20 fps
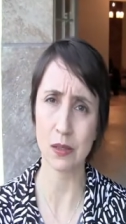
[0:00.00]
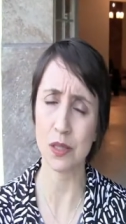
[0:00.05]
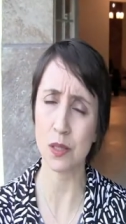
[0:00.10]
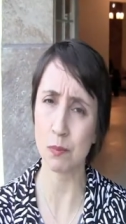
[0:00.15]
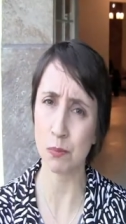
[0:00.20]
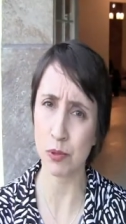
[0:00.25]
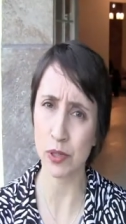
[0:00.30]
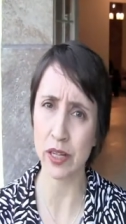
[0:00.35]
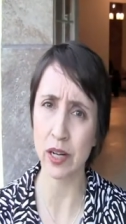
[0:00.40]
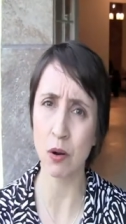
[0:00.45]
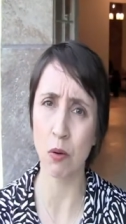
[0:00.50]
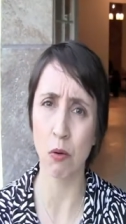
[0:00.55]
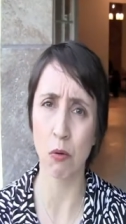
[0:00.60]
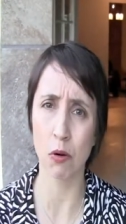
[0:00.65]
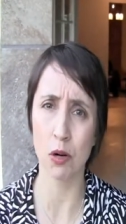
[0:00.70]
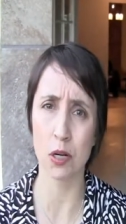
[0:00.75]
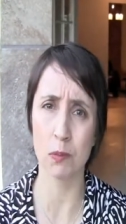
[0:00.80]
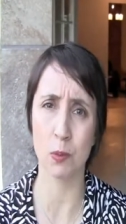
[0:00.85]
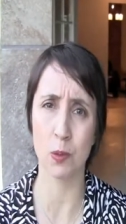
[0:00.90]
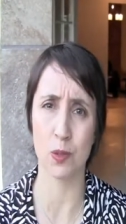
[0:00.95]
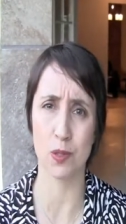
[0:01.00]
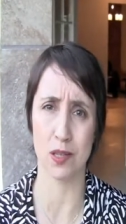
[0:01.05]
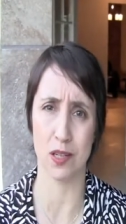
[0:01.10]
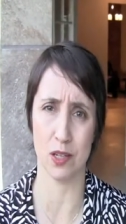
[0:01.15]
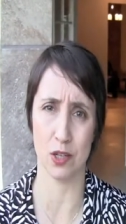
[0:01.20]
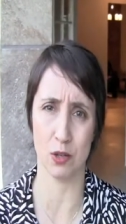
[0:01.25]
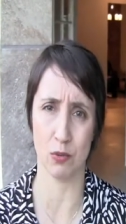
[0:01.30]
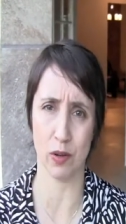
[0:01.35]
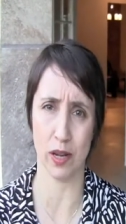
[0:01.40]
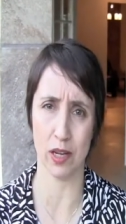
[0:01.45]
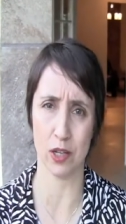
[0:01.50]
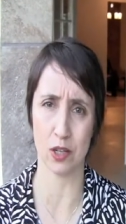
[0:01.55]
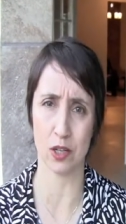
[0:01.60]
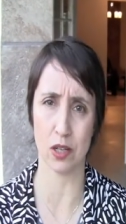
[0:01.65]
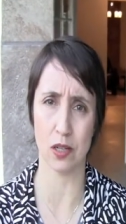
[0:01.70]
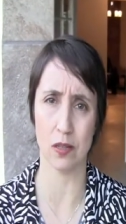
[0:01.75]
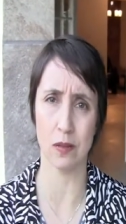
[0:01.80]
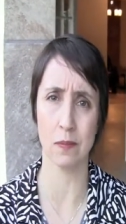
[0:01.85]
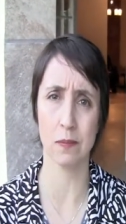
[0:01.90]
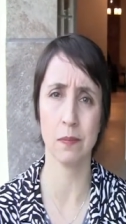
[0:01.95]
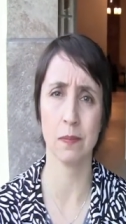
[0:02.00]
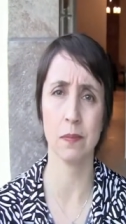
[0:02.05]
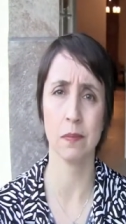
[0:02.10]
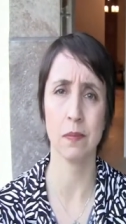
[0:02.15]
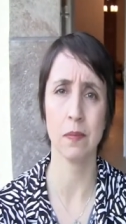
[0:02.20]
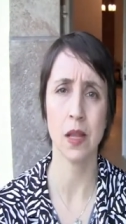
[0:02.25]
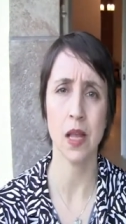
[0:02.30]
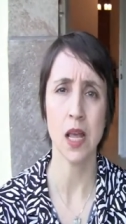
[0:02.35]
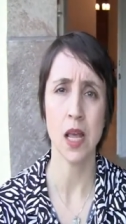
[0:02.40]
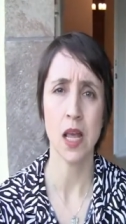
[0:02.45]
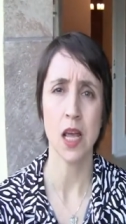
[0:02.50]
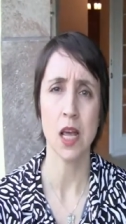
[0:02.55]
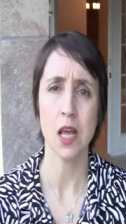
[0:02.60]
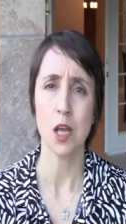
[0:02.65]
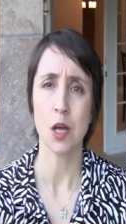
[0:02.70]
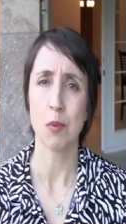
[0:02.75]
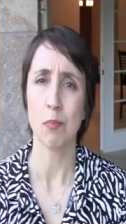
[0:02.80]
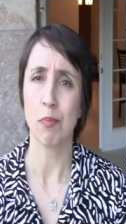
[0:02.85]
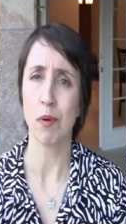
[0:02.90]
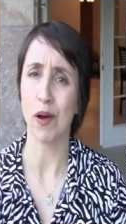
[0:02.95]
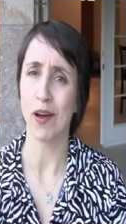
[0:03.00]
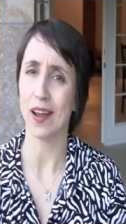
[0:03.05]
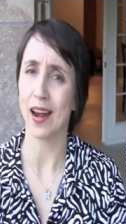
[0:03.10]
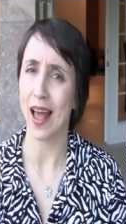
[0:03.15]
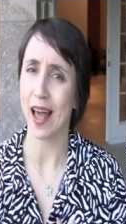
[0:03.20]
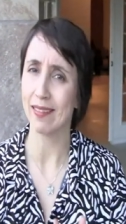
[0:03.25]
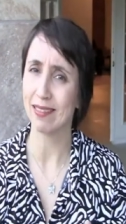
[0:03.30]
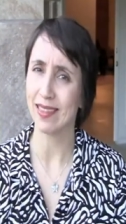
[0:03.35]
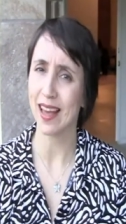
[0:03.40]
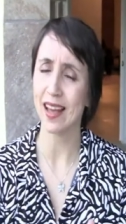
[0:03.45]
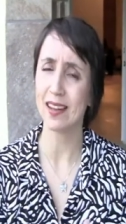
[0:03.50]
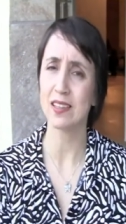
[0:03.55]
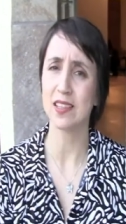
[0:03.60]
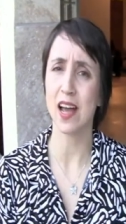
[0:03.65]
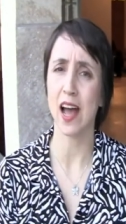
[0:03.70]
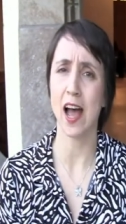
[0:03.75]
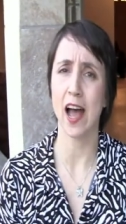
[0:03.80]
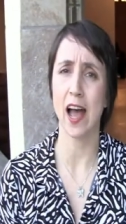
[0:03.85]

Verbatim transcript: It's a pretty horrible situation. But at that